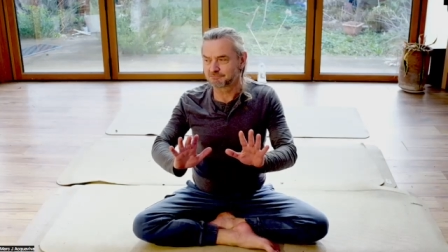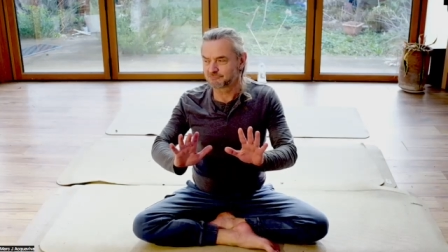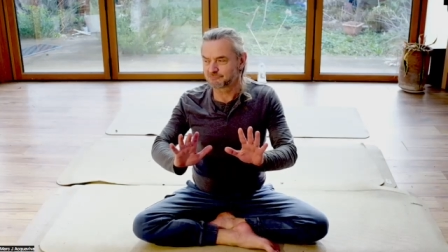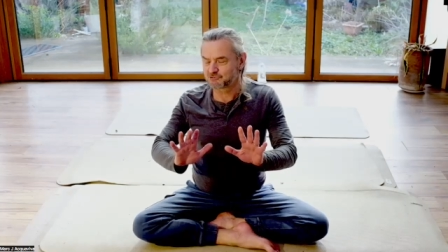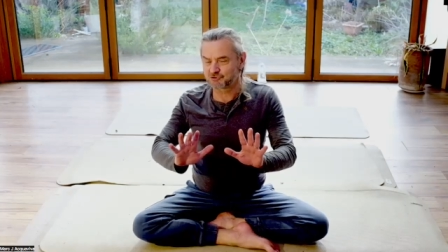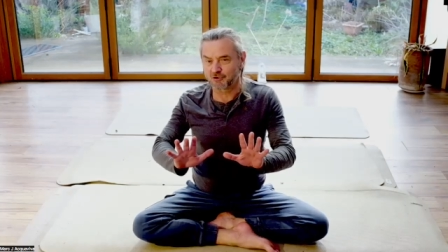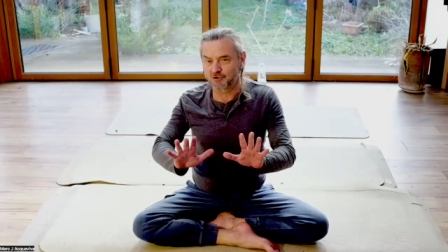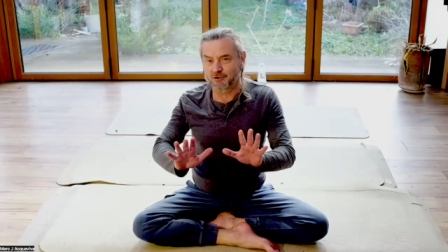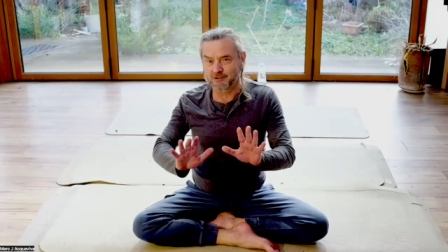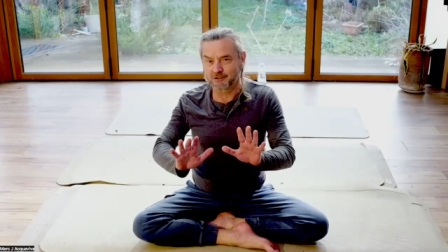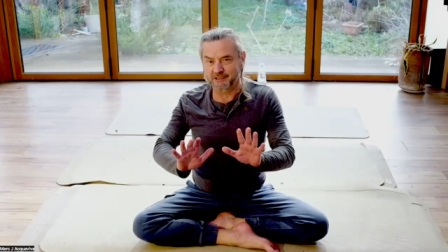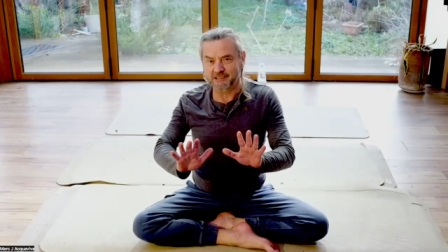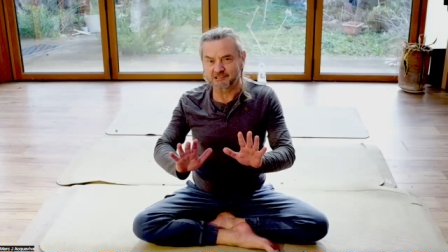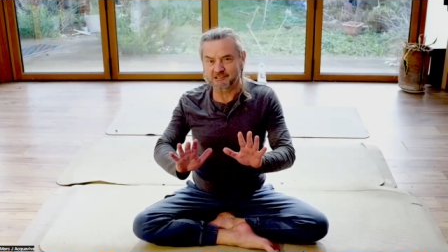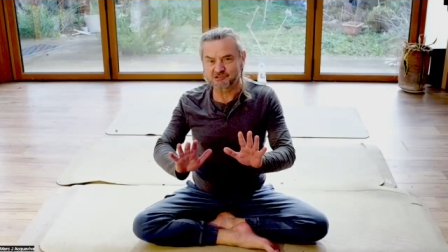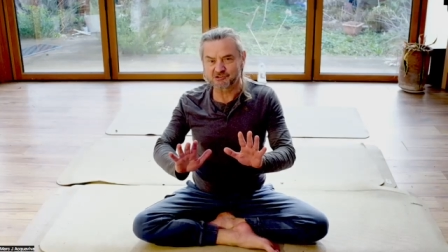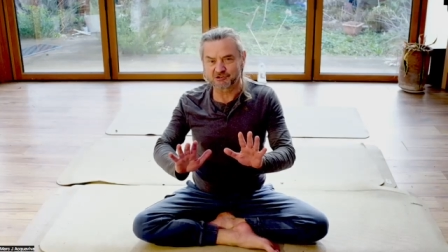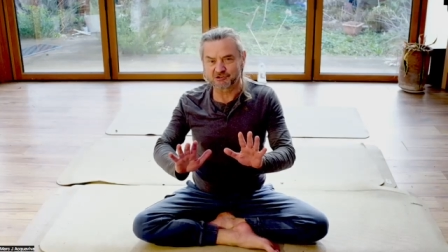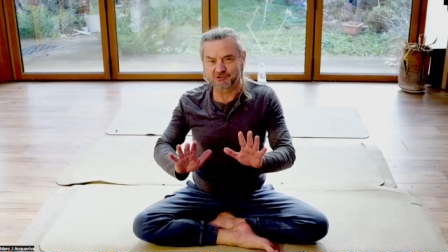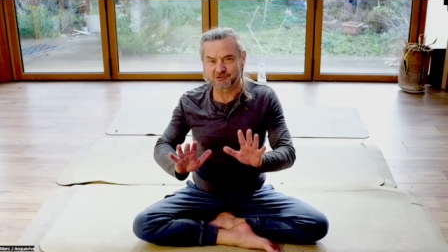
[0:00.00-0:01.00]
trying
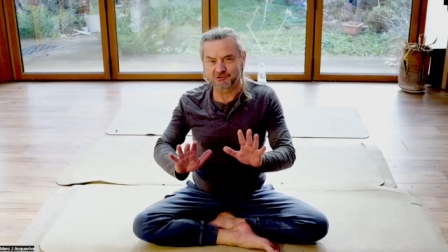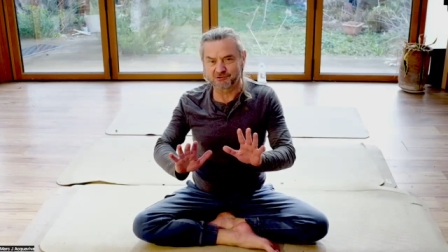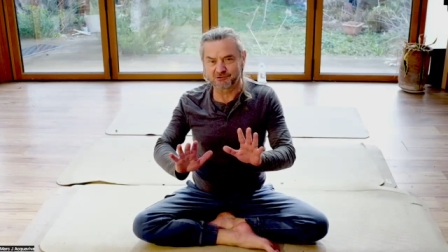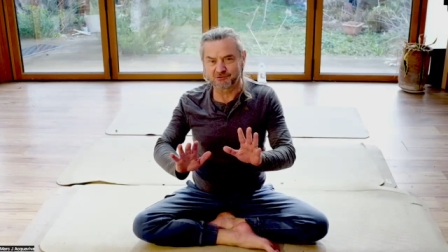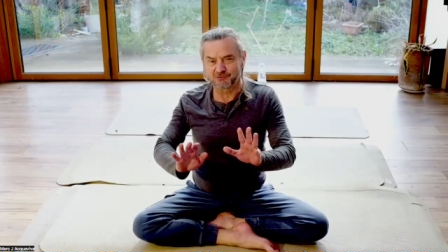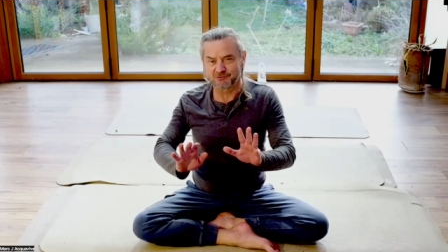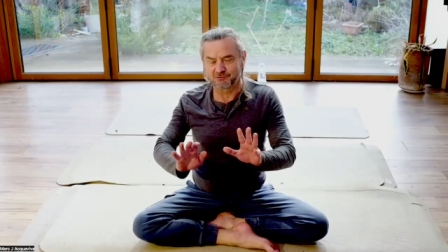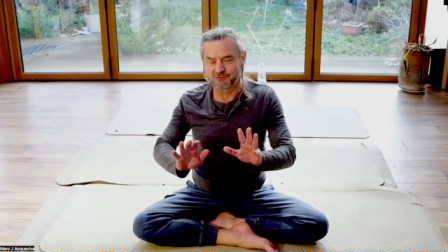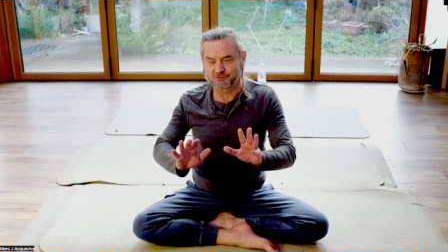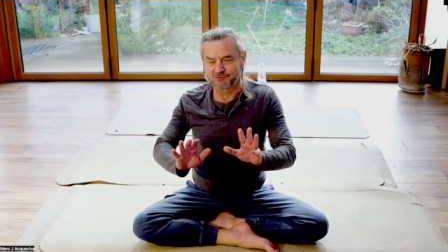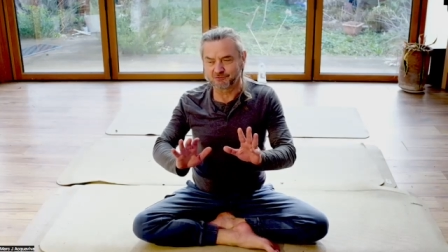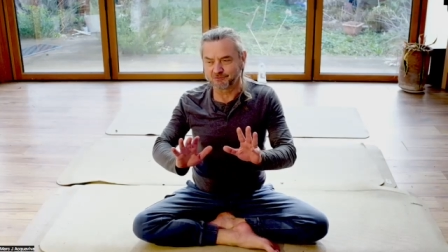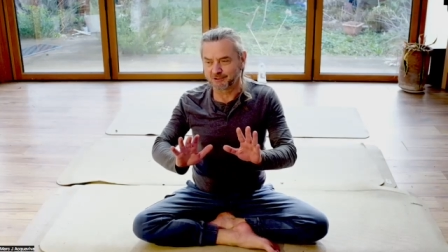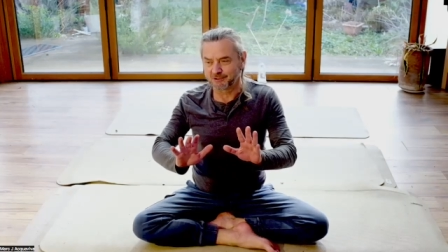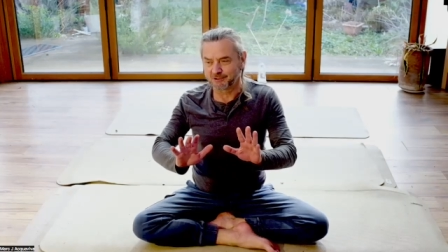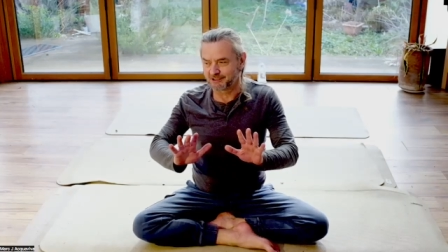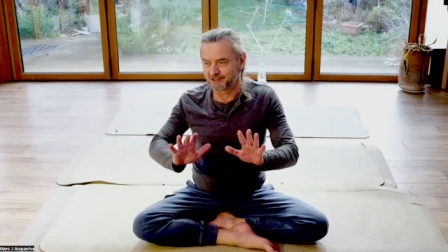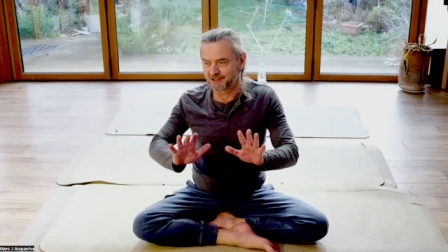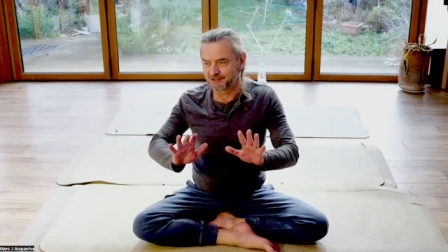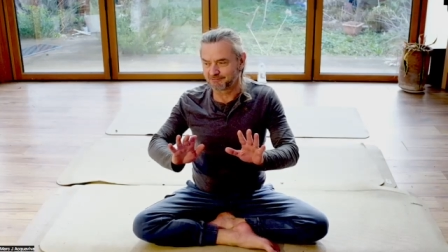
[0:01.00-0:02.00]
to,
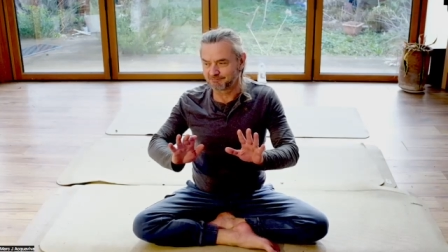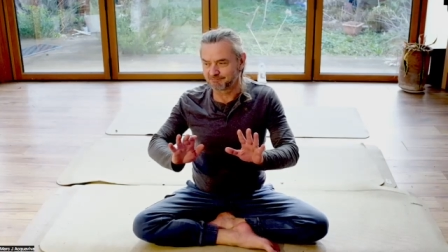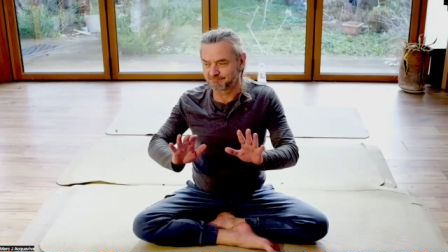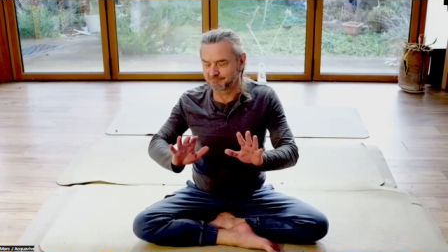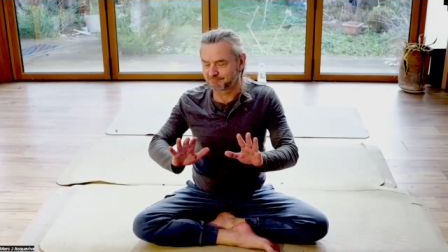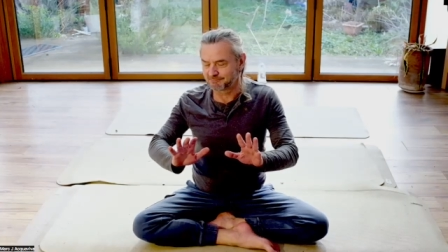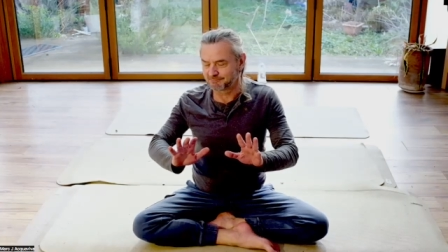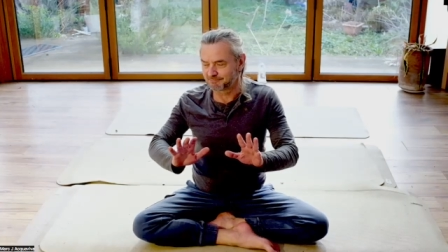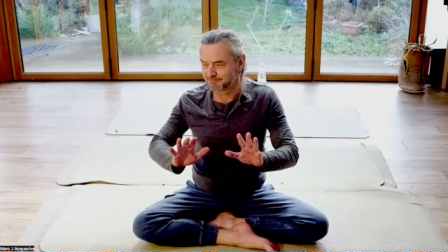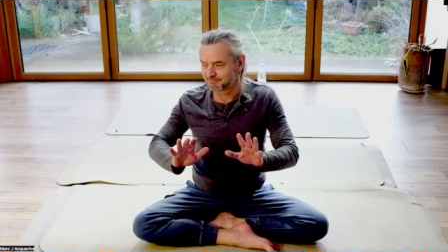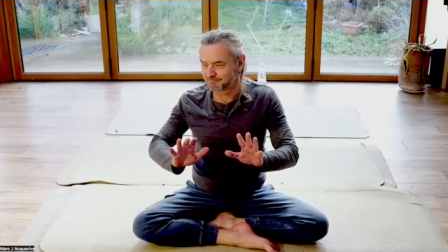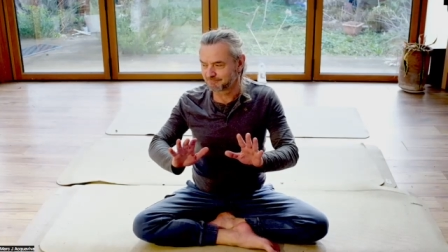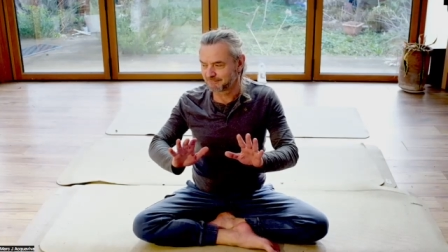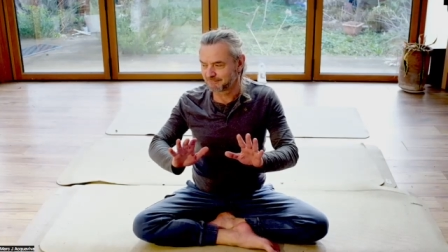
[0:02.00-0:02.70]
um,